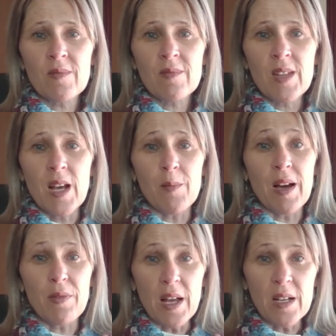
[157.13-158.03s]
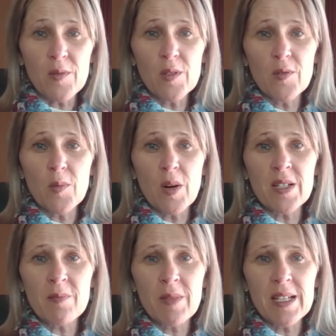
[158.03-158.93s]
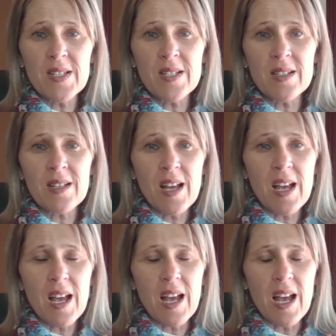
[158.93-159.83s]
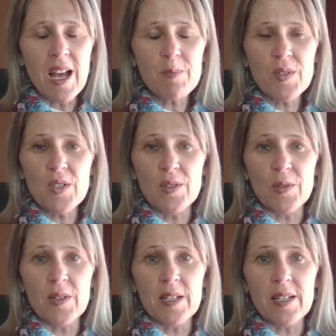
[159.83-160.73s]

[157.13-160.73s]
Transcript: Am I thankful for modern medicine? Absolutely.